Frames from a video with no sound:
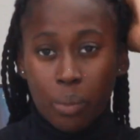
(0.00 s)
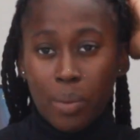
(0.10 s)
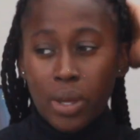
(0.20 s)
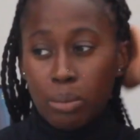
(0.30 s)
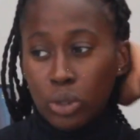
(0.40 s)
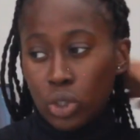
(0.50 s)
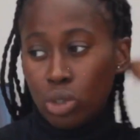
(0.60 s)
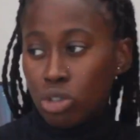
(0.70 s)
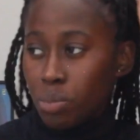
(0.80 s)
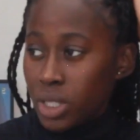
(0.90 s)
maybe I'm just
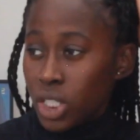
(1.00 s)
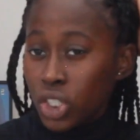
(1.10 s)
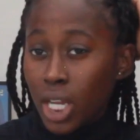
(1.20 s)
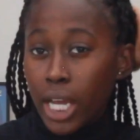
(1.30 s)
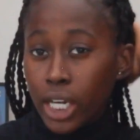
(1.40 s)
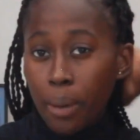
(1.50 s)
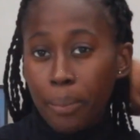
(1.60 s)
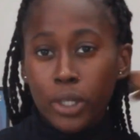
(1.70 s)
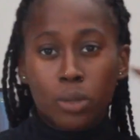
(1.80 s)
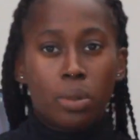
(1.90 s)
too superstitious, I like
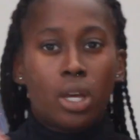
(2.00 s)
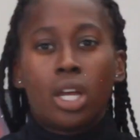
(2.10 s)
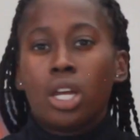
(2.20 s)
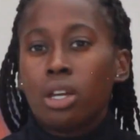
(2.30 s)
numbers, but